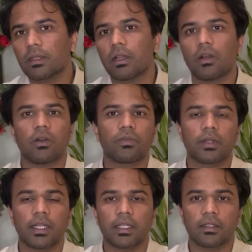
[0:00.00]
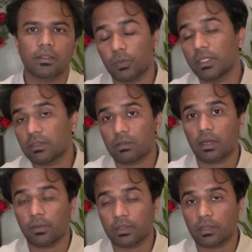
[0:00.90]
of getting Swedish
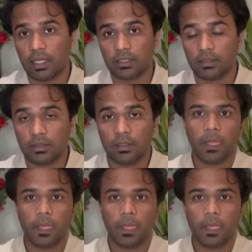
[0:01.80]
driver's license.